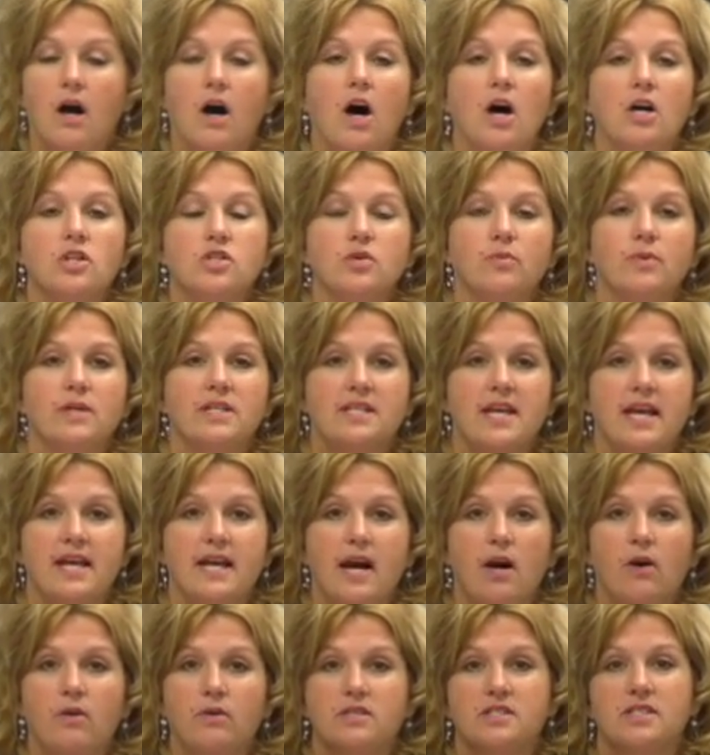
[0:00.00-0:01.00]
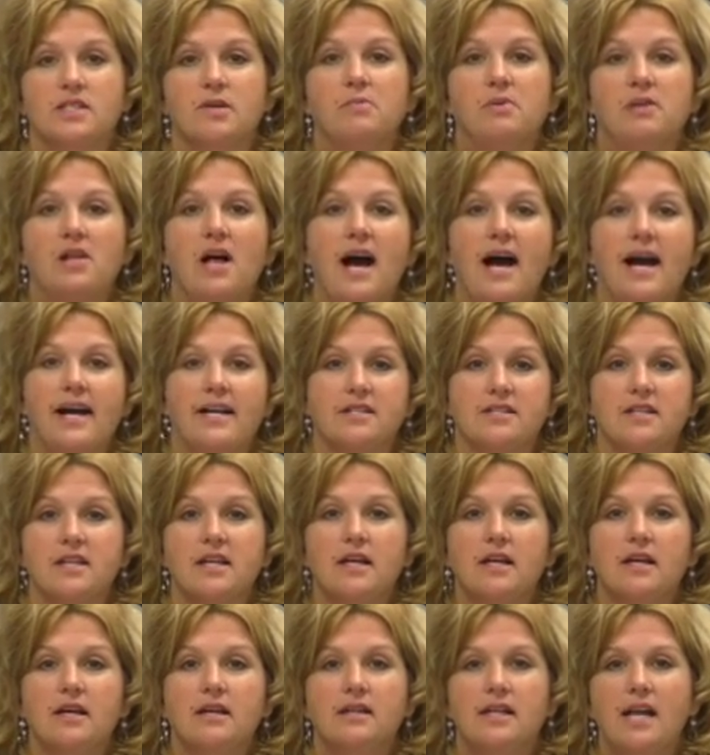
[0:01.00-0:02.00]
Also, we take out supplies.
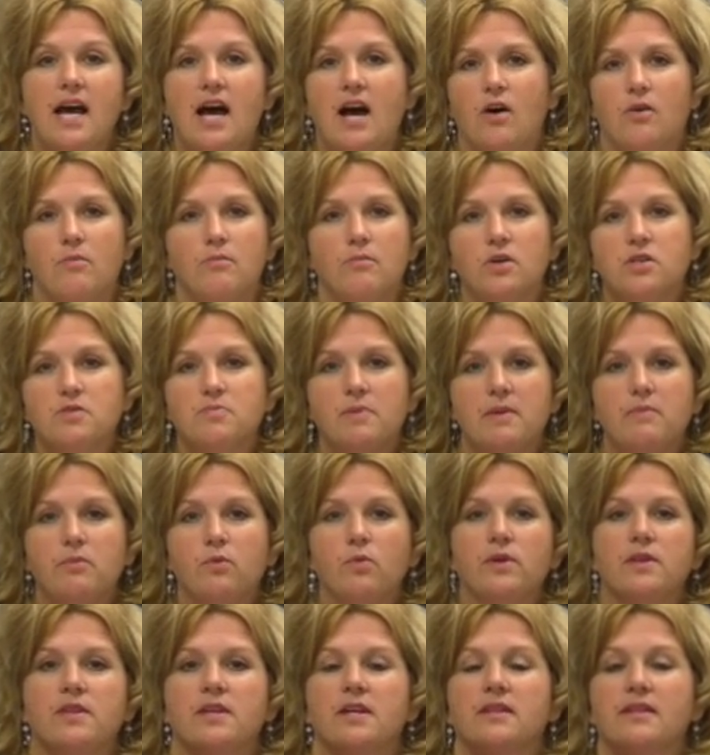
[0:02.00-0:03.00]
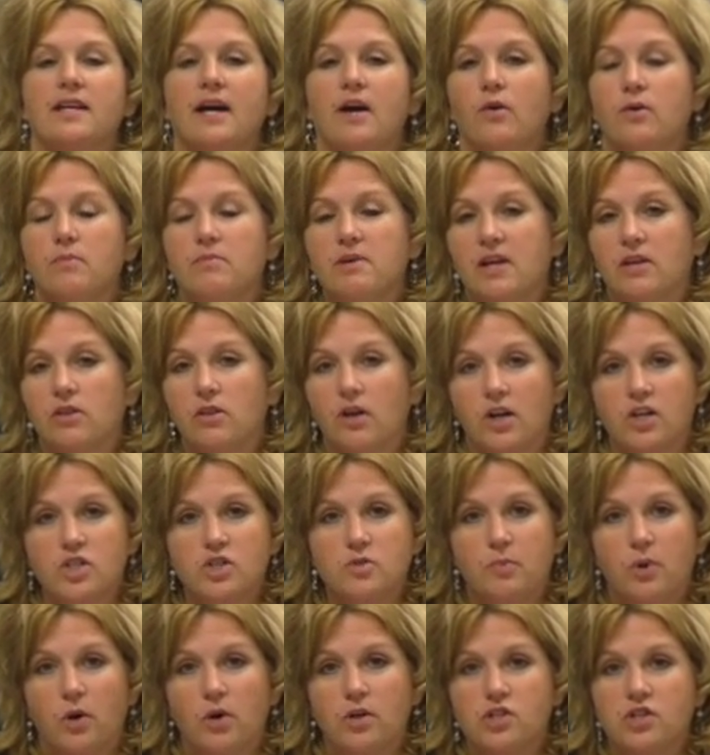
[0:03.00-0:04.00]
Now, most people would think that would be a
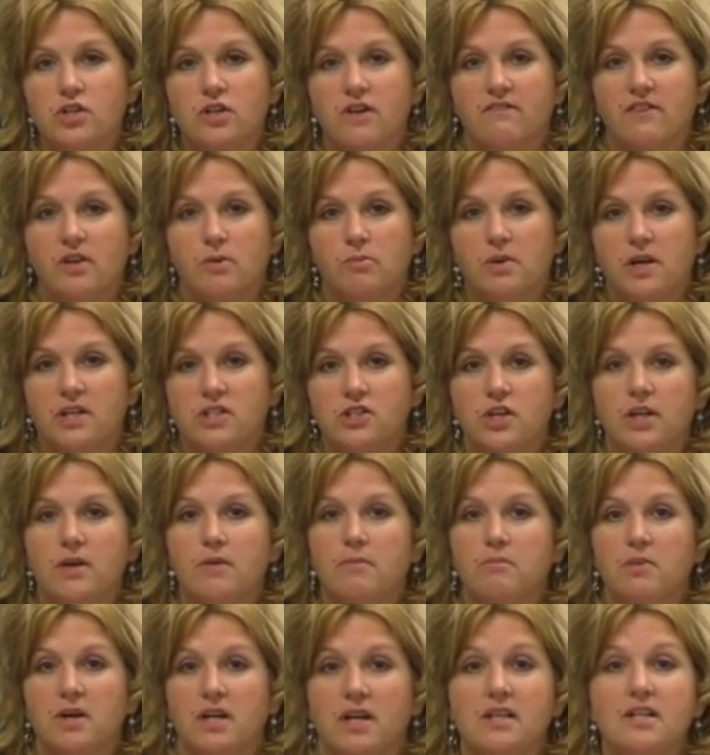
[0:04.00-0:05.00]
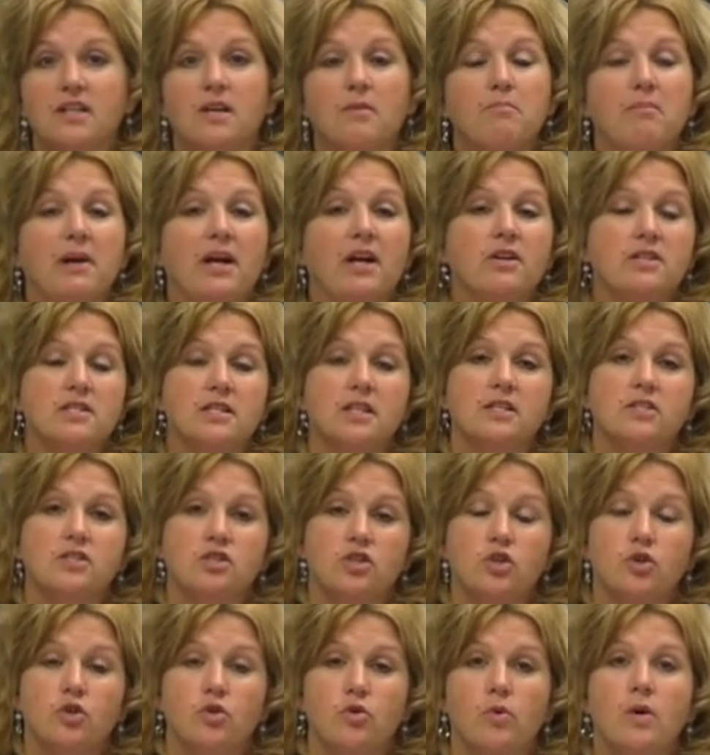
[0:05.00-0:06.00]
large portion of your budget, but in comparison
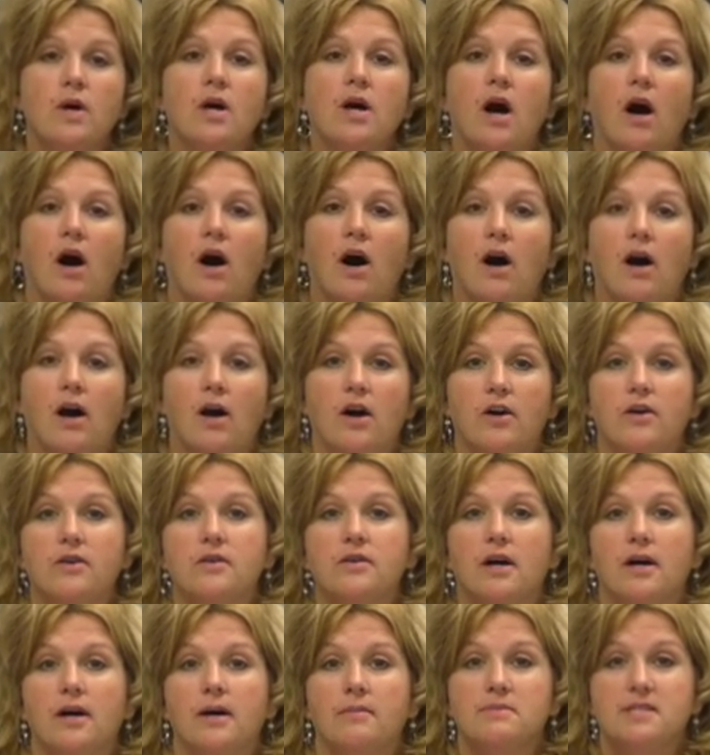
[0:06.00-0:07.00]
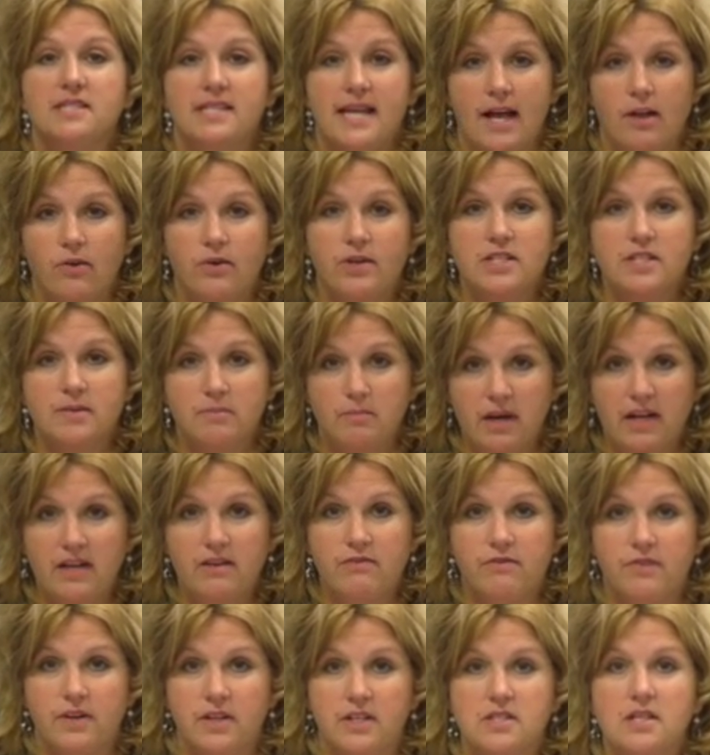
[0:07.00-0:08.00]
to our salaries and
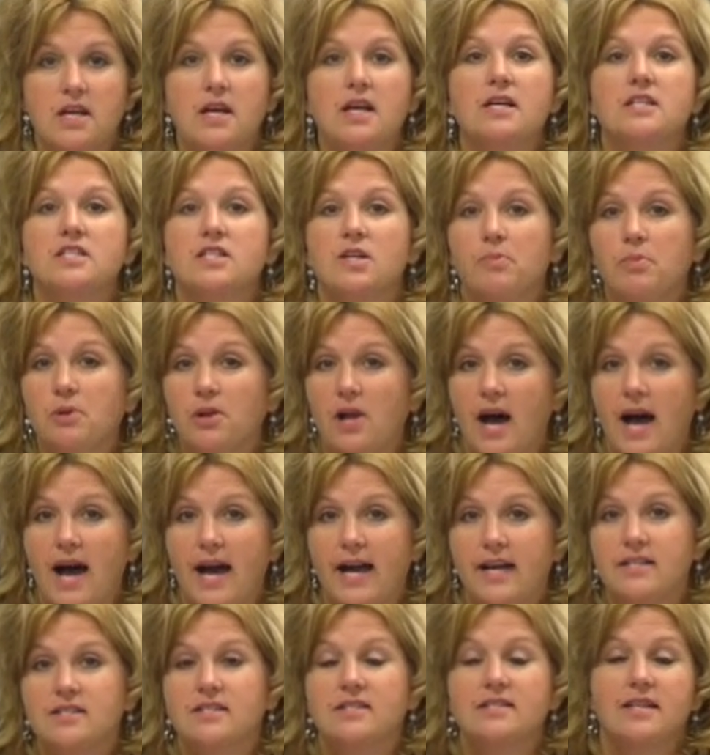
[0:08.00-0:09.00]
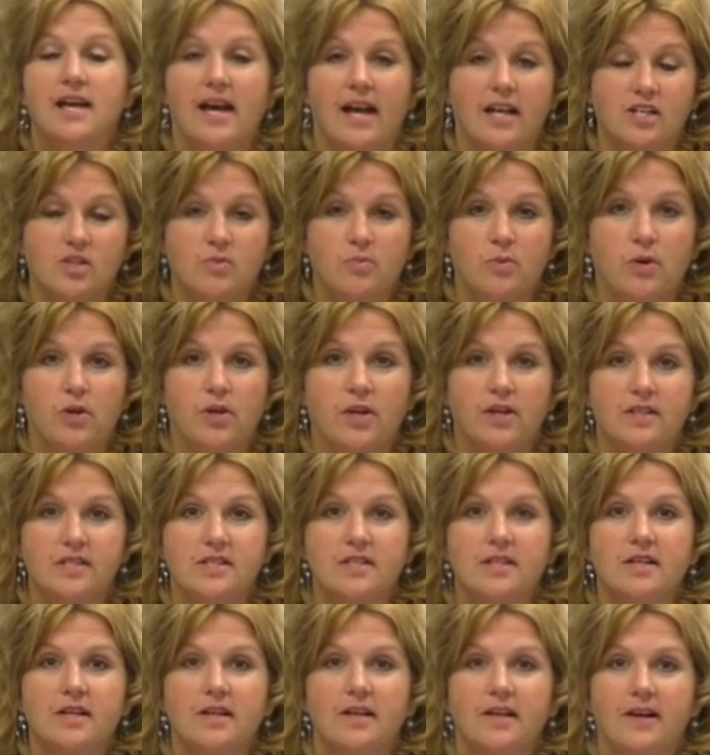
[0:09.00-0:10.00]
benefits, supplies,
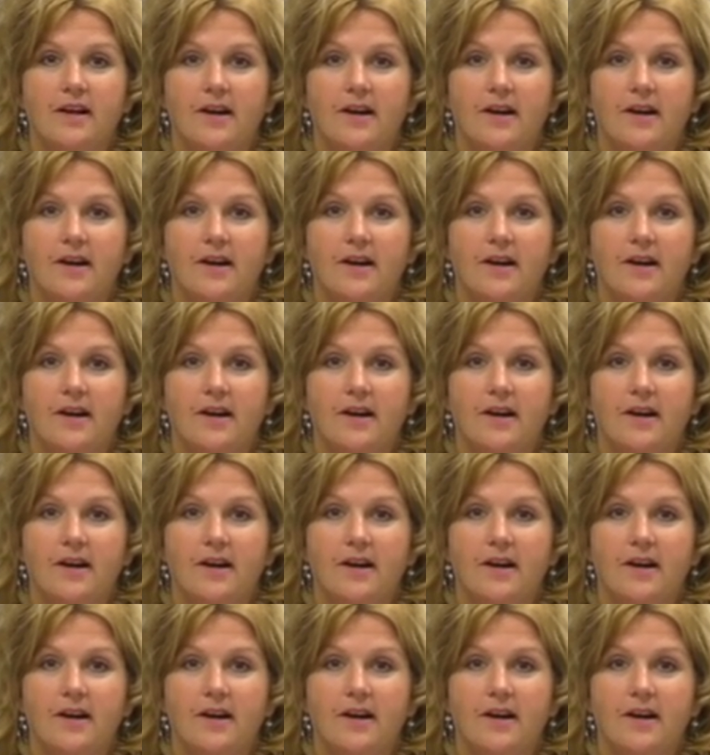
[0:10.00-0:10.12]
textbooks,